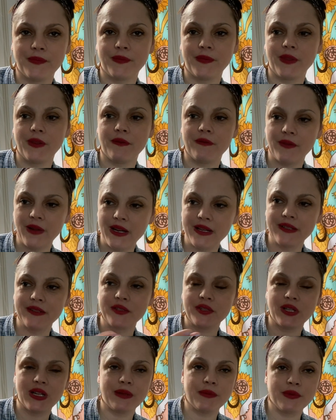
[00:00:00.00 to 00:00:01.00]
the final
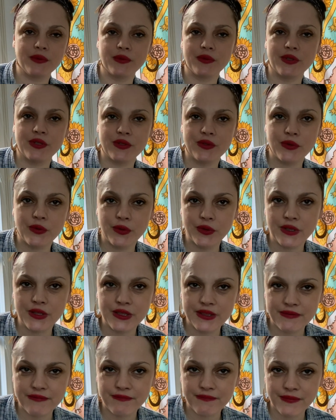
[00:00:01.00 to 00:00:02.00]
chapter of the
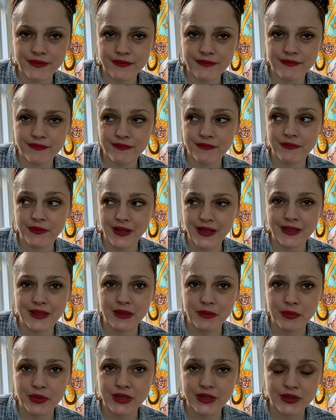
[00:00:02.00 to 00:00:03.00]
story's finally
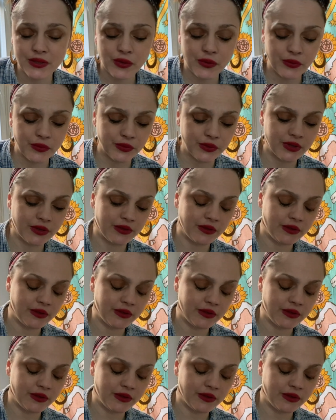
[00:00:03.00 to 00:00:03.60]
been told